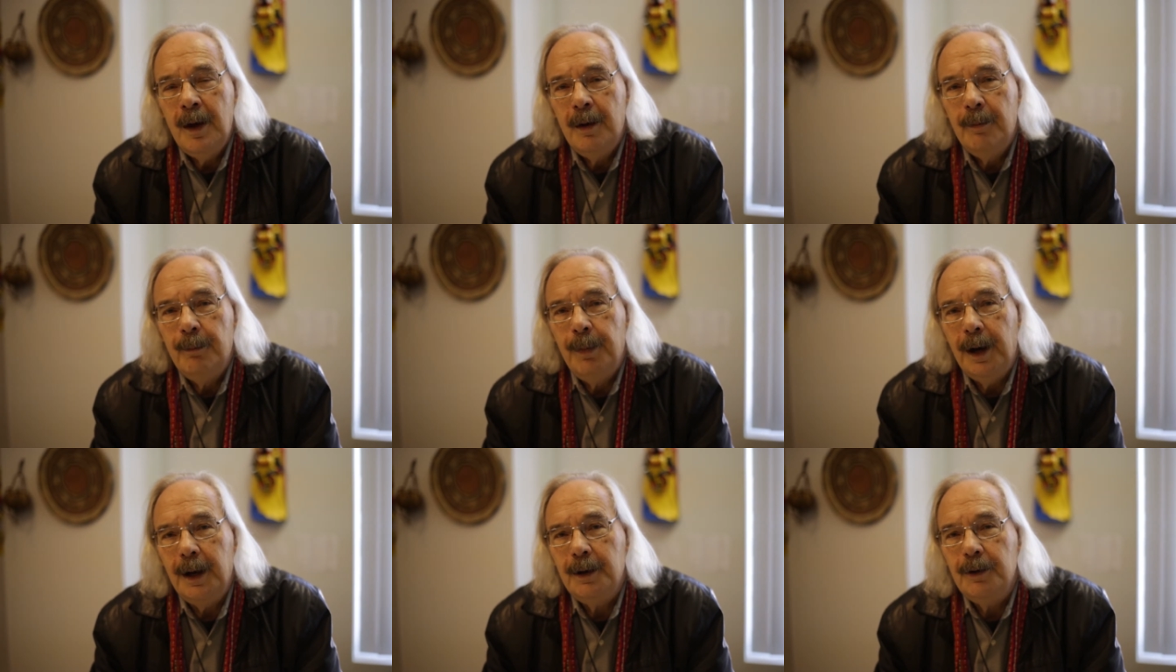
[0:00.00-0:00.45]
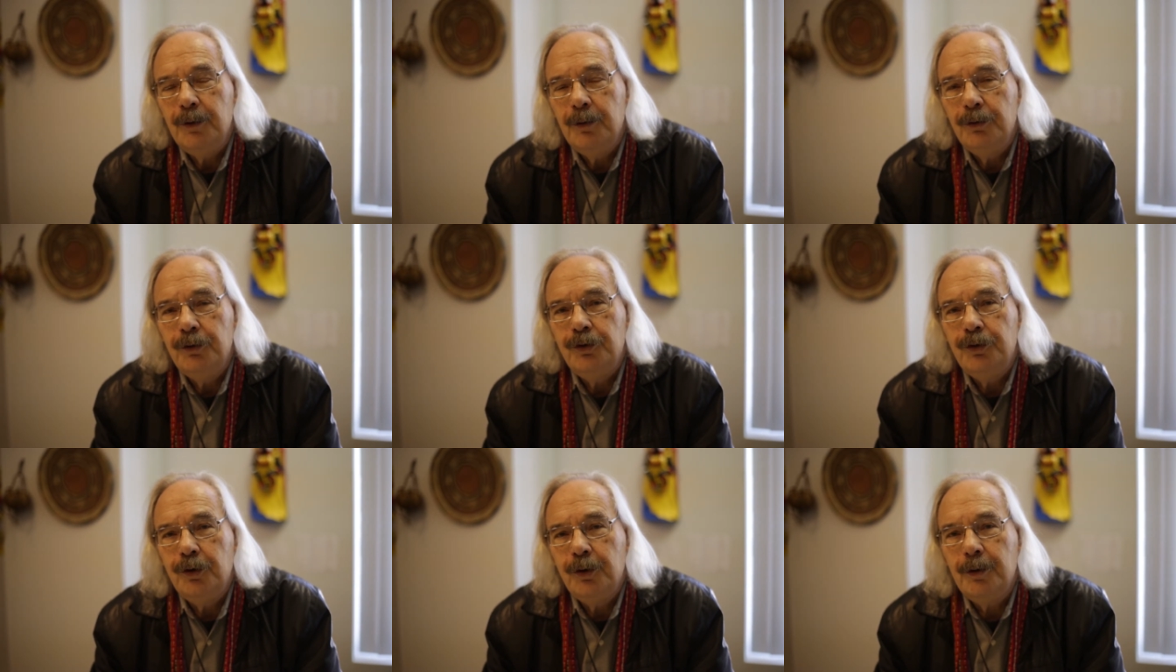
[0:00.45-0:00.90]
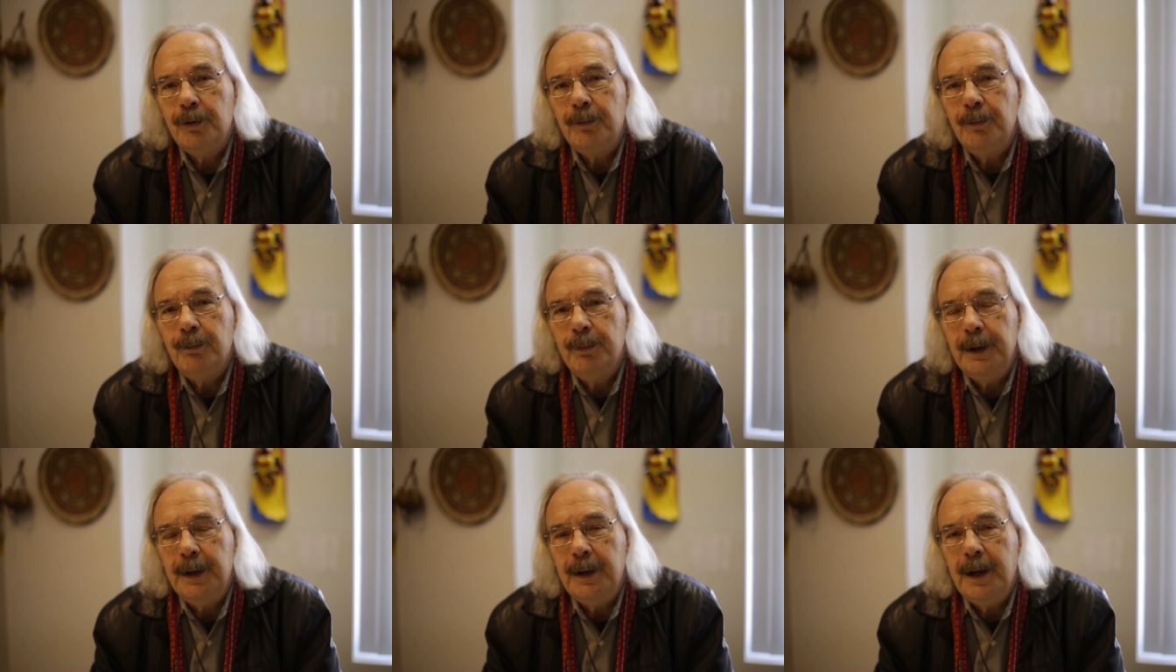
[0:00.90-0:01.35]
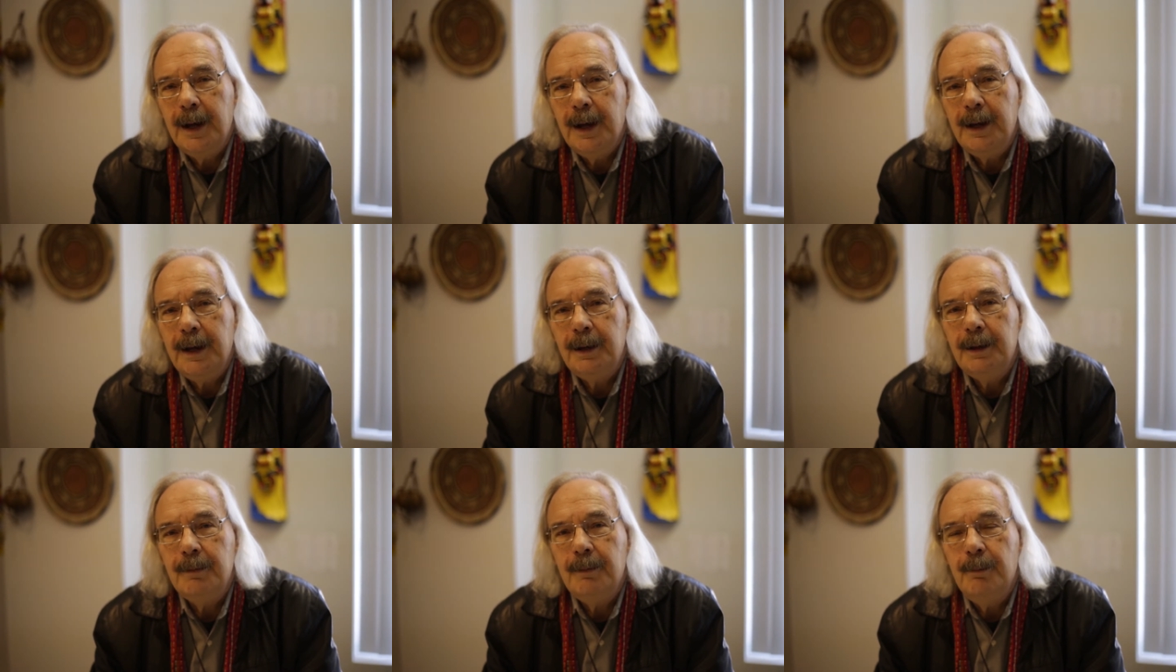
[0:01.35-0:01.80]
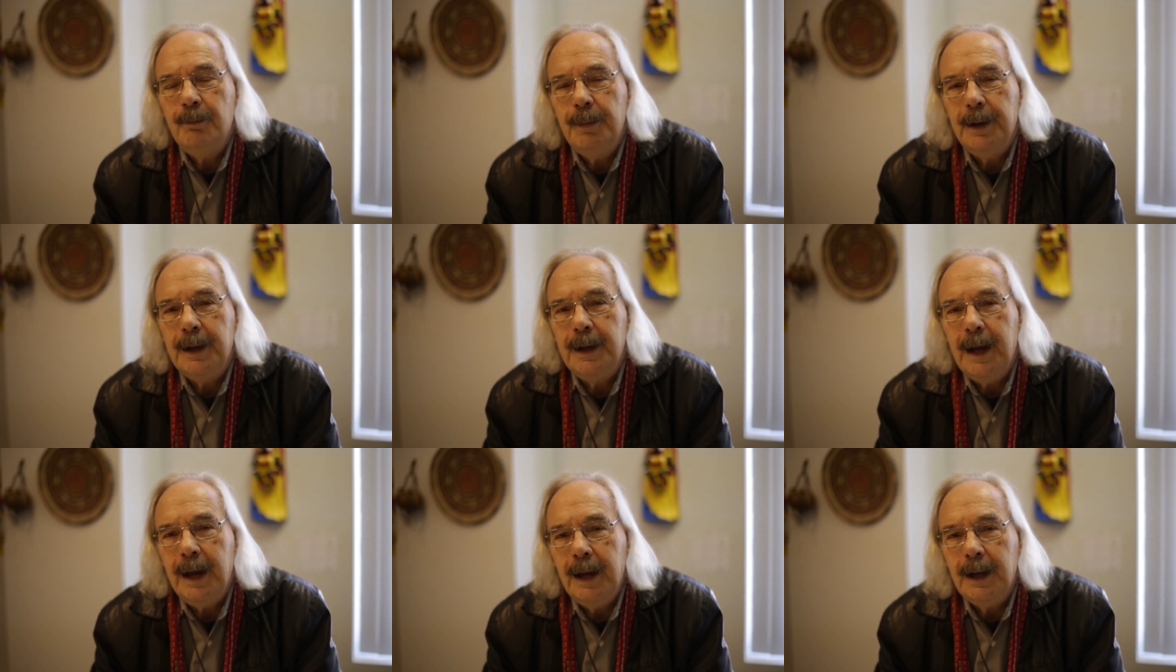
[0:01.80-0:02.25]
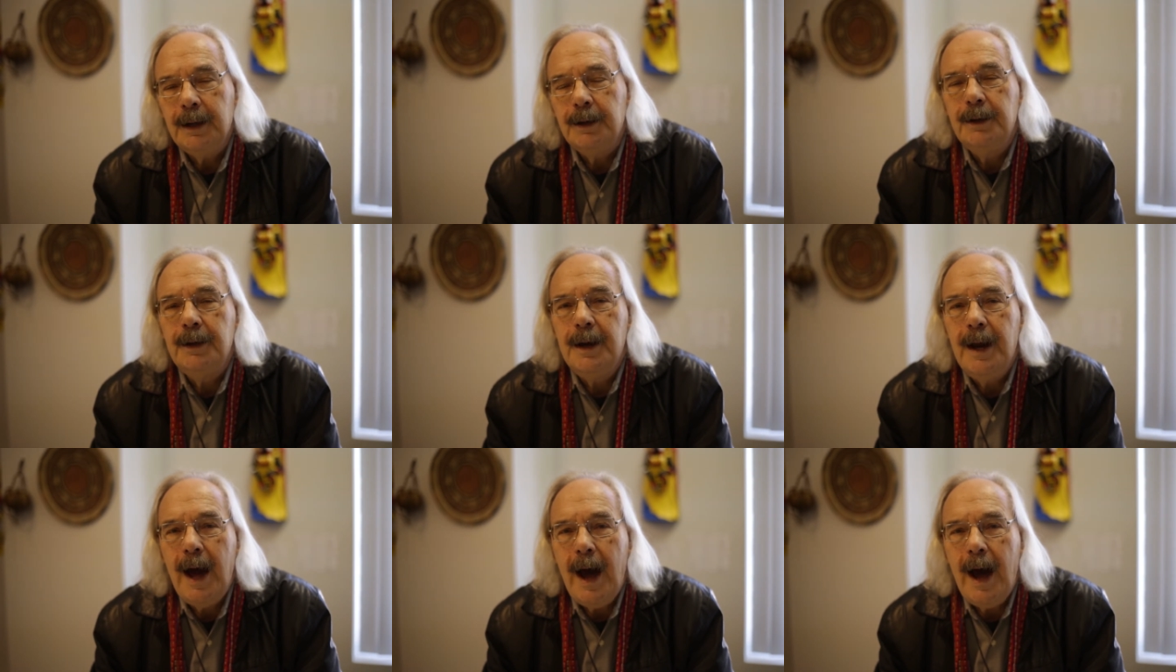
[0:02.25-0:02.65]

But you should begin